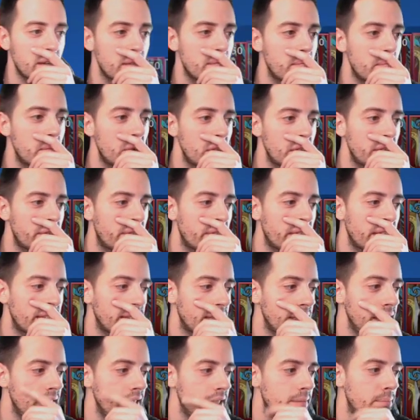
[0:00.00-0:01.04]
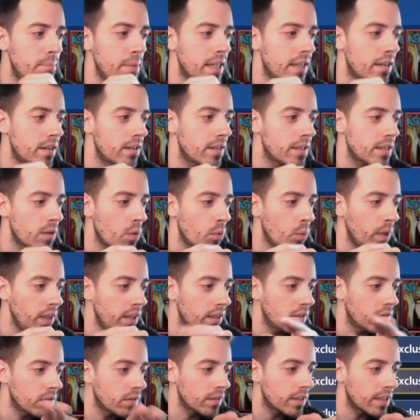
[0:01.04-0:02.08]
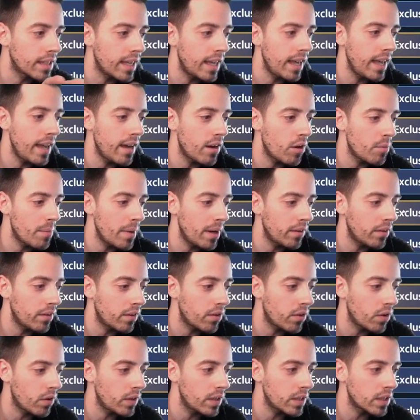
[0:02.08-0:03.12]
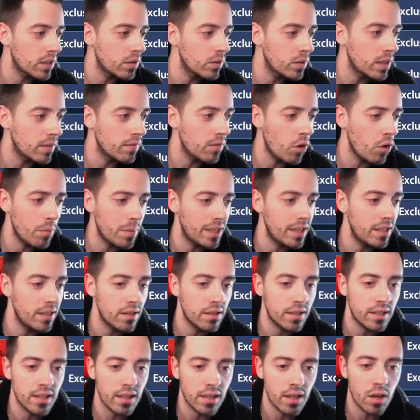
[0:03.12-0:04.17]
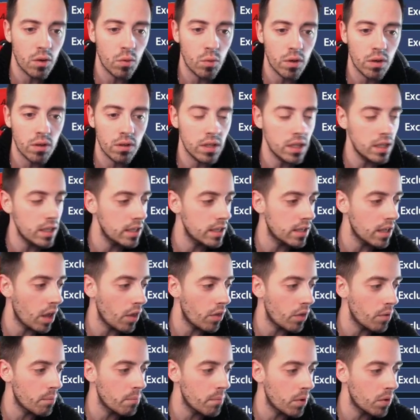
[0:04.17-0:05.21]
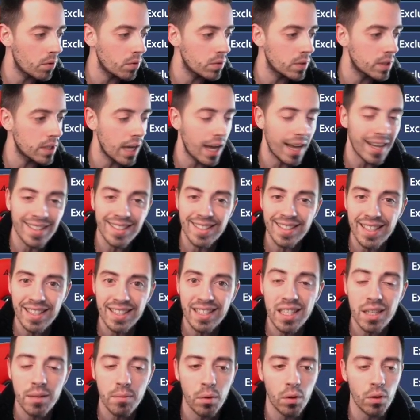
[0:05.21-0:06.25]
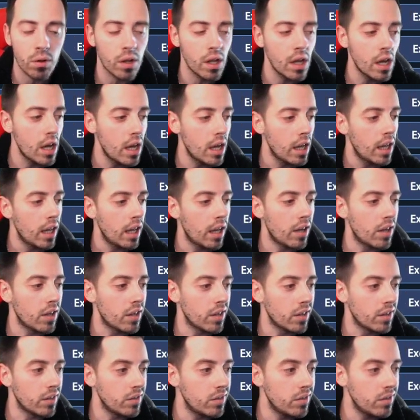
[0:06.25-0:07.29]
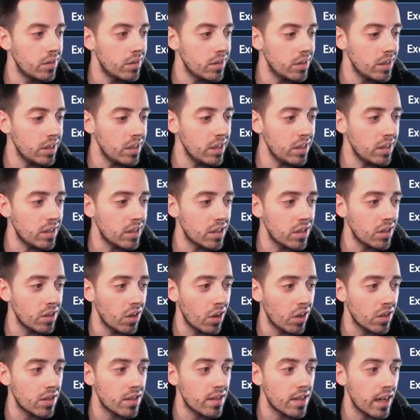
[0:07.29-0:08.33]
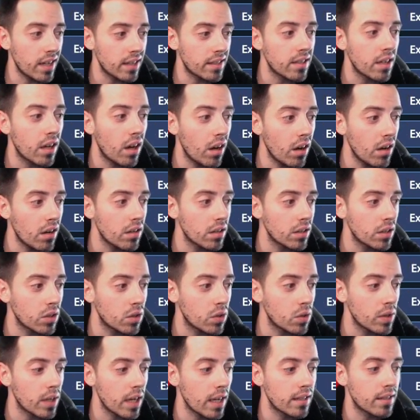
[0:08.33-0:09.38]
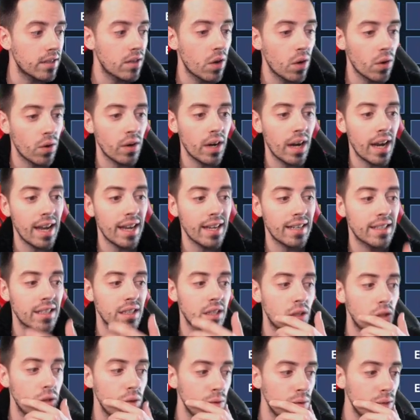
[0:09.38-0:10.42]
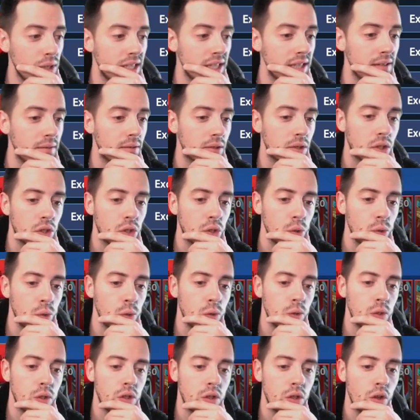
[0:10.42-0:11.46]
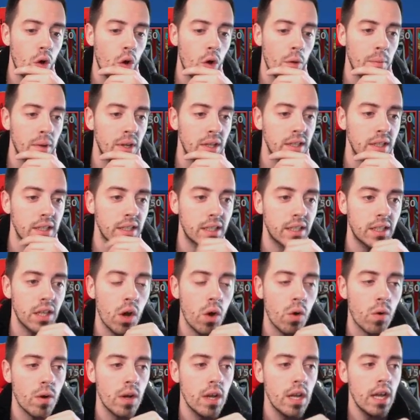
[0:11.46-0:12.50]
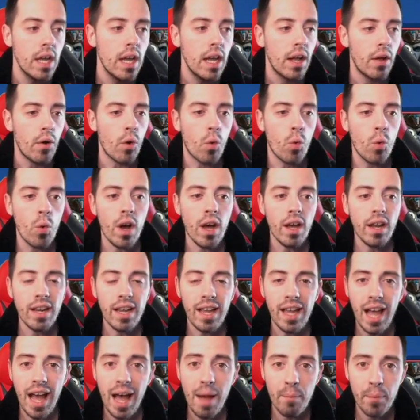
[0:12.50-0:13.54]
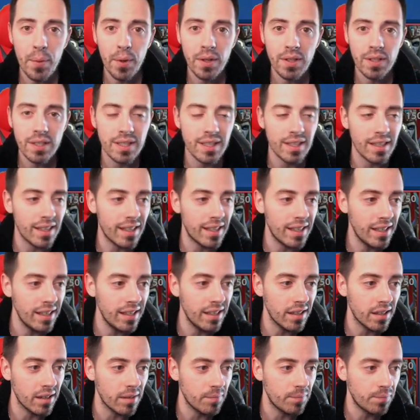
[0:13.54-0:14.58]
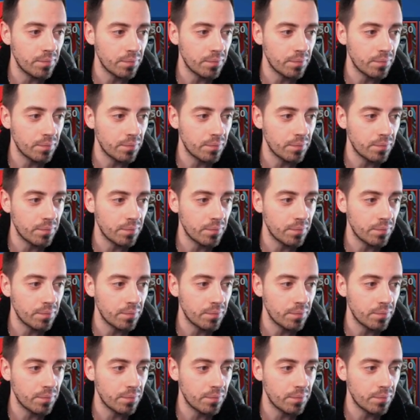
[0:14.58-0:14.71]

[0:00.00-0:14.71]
uh, modify it because we don't care about the third exclusive. Normally the second one is the most accessible. Uh, it's not that hard to get her exclusive 2 normally. So uh, what happens uh, here?